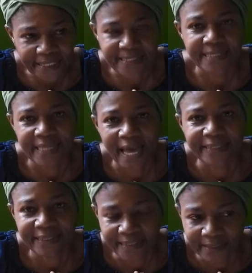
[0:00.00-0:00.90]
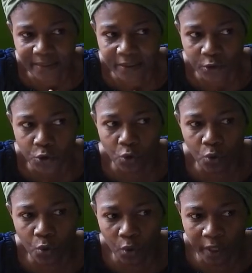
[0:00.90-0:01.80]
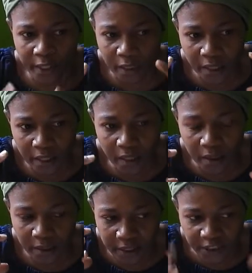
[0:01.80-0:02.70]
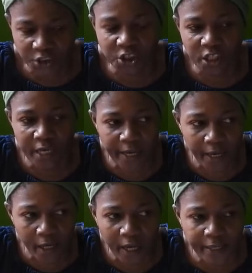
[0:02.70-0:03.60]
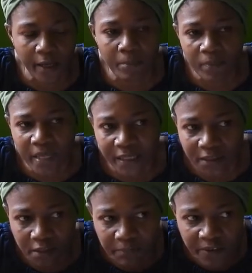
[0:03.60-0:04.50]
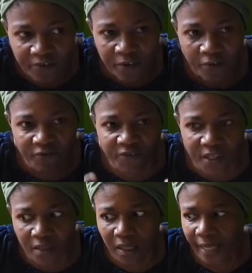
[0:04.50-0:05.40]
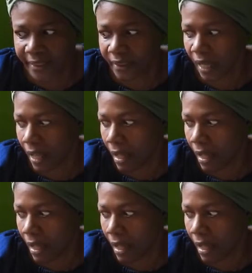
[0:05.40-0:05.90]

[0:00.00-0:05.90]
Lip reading: yes, I think, you know, this year kind of makes me feel like,